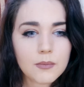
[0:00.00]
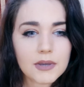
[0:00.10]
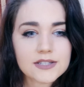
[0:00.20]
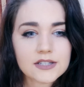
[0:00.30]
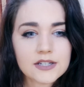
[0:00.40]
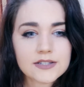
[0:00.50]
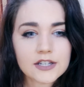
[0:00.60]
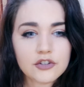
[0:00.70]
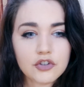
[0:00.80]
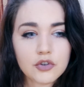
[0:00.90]
basically it's
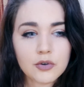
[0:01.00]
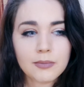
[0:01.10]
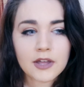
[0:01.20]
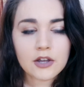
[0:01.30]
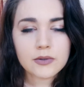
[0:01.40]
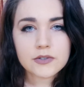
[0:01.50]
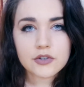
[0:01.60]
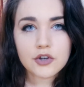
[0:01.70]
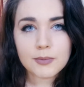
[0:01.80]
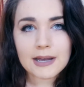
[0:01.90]
like a tube that goes
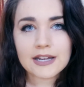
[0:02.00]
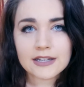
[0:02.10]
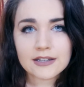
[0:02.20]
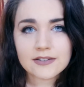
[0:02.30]
through your body,